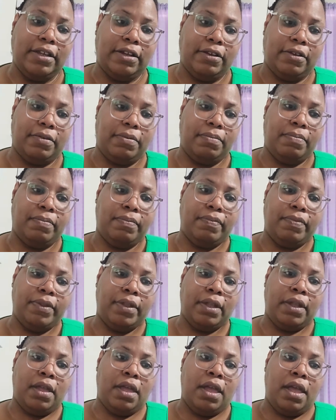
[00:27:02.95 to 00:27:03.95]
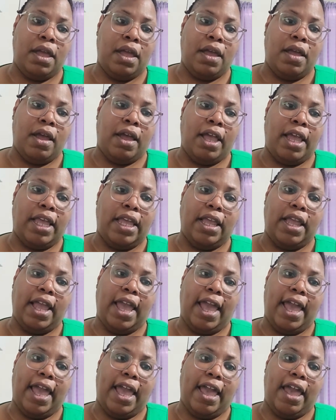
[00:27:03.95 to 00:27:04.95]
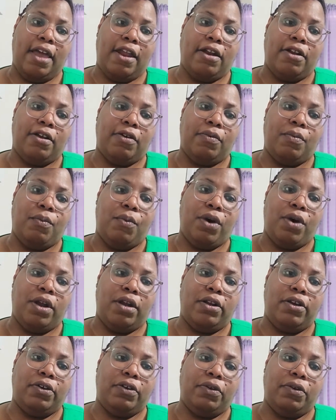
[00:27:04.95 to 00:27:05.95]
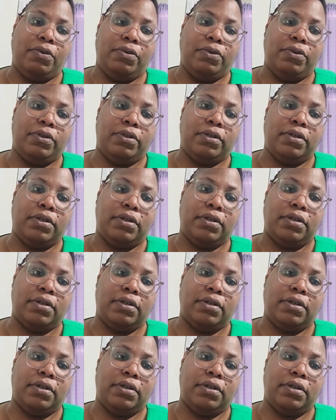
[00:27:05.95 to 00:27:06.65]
him, he had one of those